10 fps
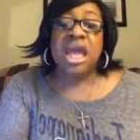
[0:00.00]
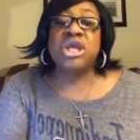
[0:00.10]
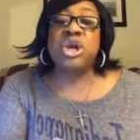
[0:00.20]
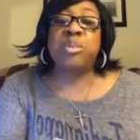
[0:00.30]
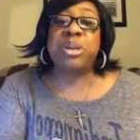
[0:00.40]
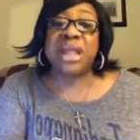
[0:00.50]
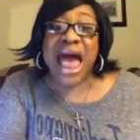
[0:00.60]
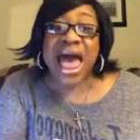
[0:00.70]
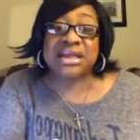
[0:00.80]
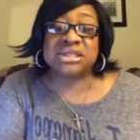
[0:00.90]
You
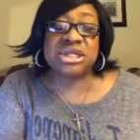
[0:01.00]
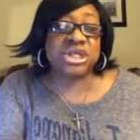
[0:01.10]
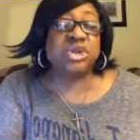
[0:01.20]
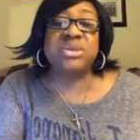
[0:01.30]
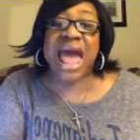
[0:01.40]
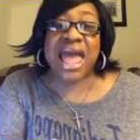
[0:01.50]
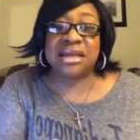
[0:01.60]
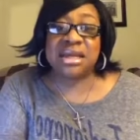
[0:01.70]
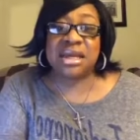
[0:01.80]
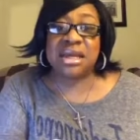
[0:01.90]
plot to do
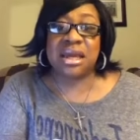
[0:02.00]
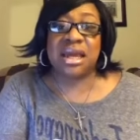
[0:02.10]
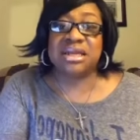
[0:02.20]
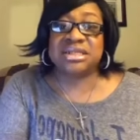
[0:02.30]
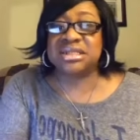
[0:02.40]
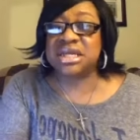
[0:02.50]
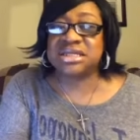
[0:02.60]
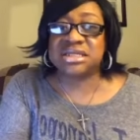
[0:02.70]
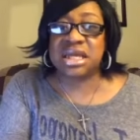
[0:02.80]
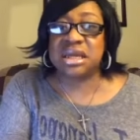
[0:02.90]
90 in a
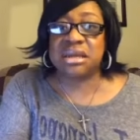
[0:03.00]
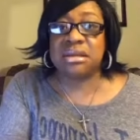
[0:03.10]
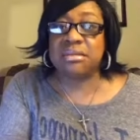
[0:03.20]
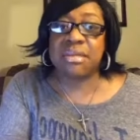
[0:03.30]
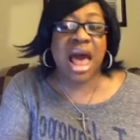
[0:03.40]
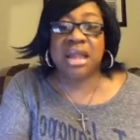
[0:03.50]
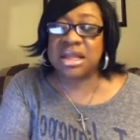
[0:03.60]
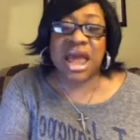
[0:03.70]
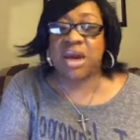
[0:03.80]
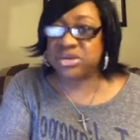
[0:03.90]

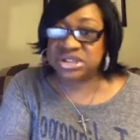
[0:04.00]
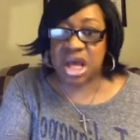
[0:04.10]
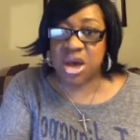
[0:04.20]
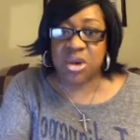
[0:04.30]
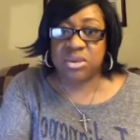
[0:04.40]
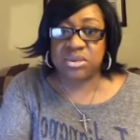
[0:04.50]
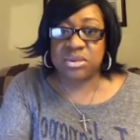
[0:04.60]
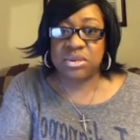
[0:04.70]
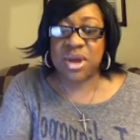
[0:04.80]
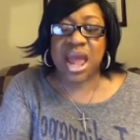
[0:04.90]
60-mile-an-hour zone,
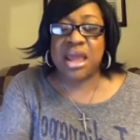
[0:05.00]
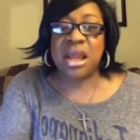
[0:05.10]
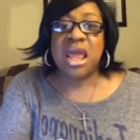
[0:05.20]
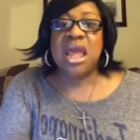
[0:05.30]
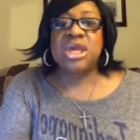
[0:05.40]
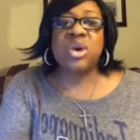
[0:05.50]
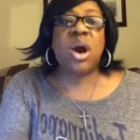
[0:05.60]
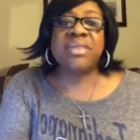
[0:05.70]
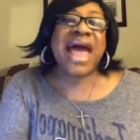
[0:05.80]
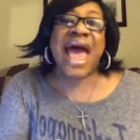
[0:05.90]
right?
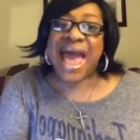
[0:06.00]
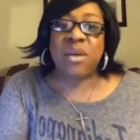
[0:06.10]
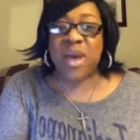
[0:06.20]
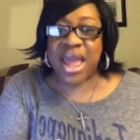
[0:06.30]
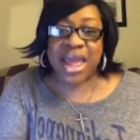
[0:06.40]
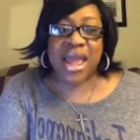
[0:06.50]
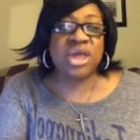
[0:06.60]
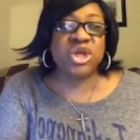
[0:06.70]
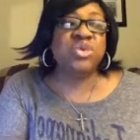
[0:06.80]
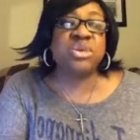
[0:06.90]
You on the highway,
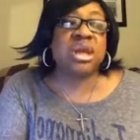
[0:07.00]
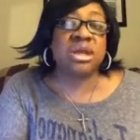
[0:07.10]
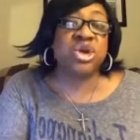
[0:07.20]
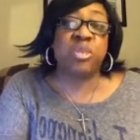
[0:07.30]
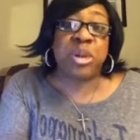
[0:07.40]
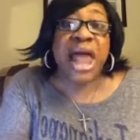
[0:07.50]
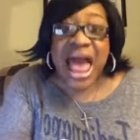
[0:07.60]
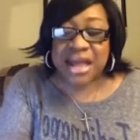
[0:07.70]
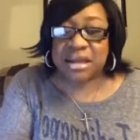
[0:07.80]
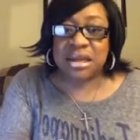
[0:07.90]
and you
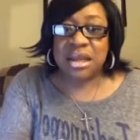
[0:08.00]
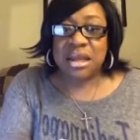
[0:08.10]
plotting.